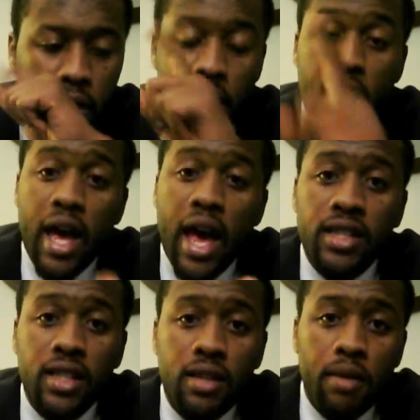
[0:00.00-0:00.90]
I
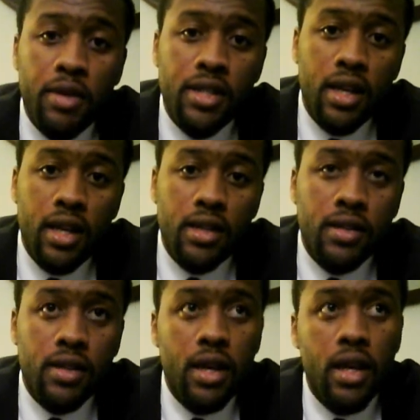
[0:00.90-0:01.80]
actually, let me say
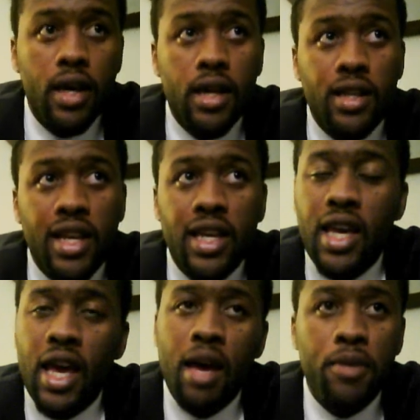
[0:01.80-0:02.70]
this, that it
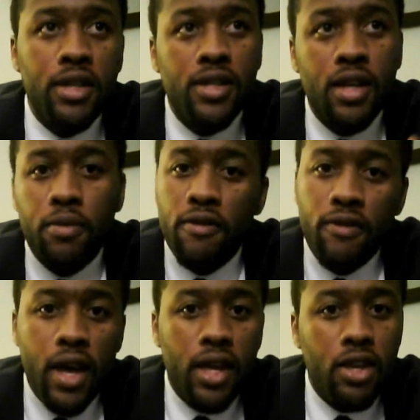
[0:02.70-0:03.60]
can't be something
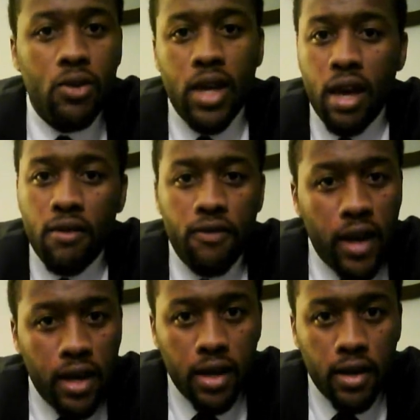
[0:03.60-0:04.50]
fake. You can't
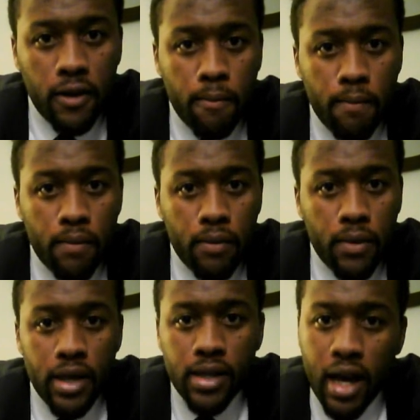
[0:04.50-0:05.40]
fake it.
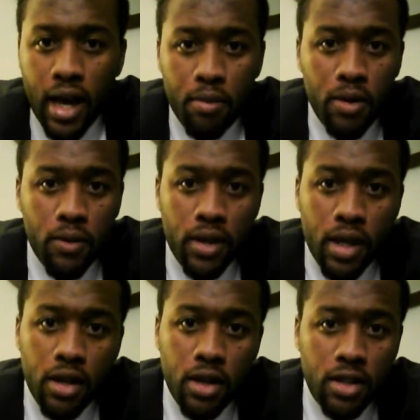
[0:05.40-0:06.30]
It's got to be
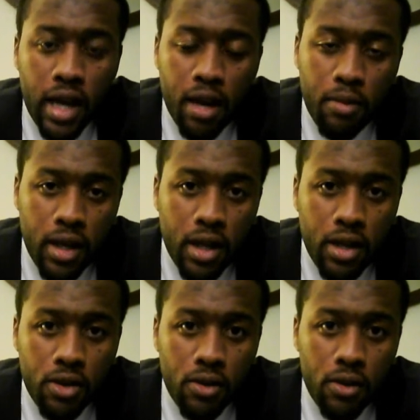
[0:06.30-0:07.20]
within you. It's got to be in
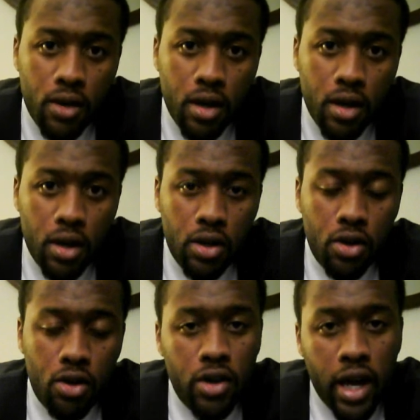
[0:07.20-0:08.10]
you. You know,
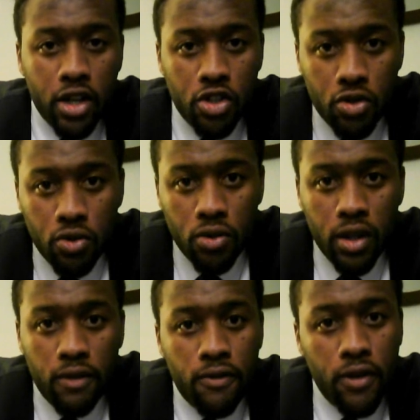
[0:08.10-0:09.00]
you got to
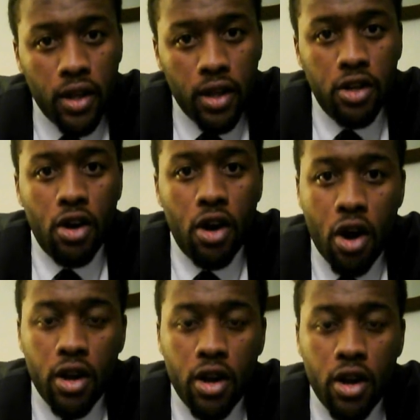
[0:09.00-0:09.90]
truly feel in your
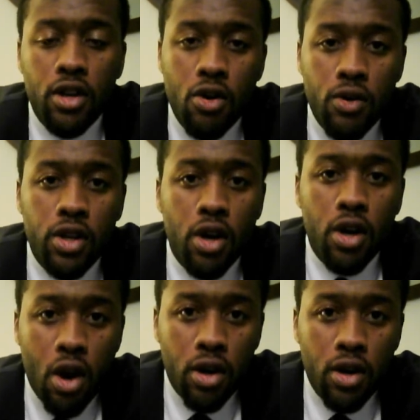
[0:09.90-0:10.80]
heart and know in your
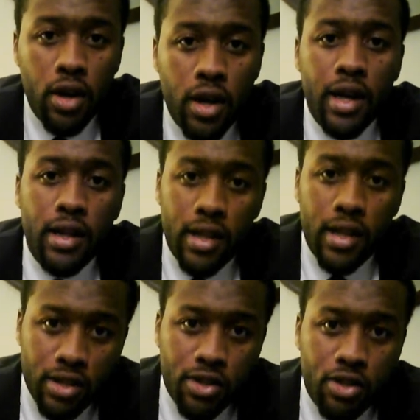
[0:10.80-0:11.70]
heart,
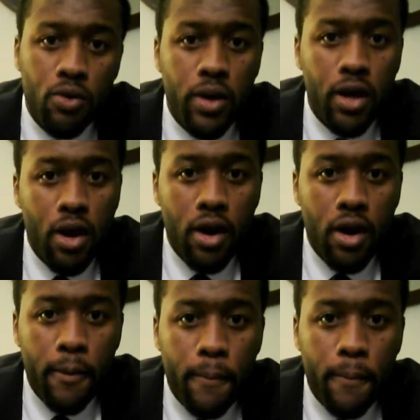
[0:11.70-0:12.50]
this is who we are.